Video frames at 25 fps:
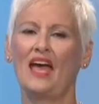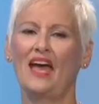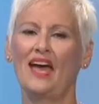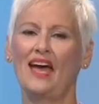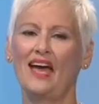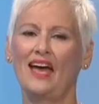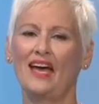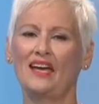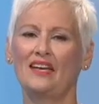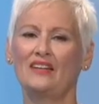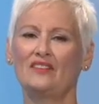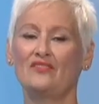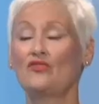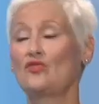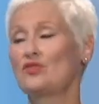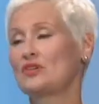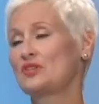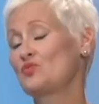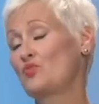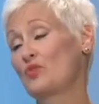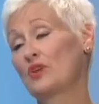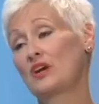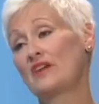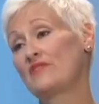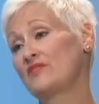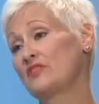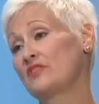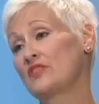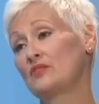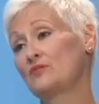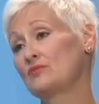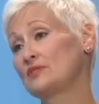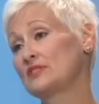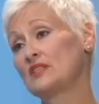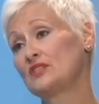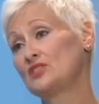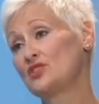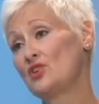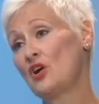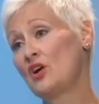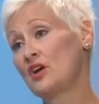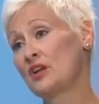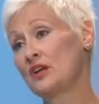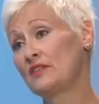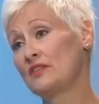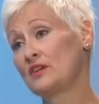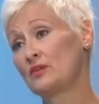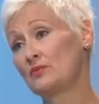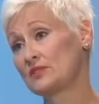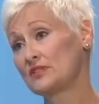And of course, wherever there was a
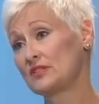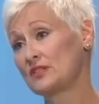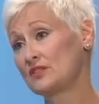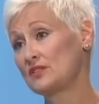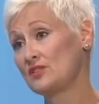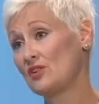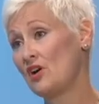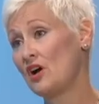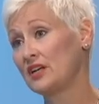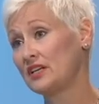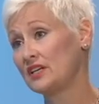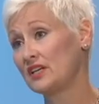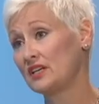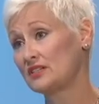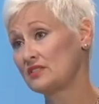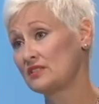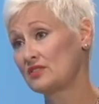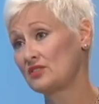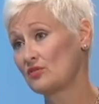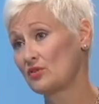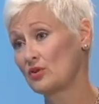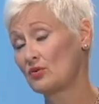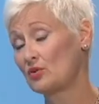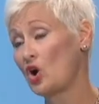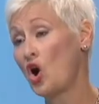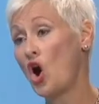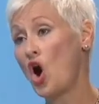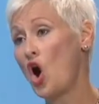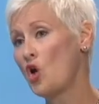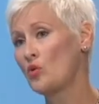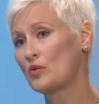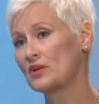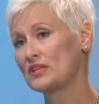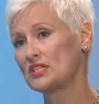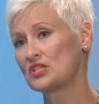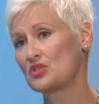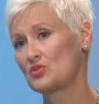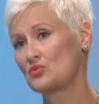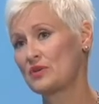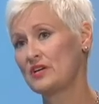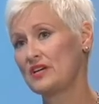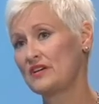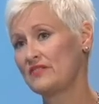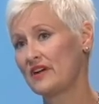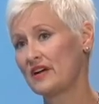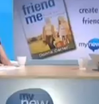Donna, there was a Sonia, so there were always 3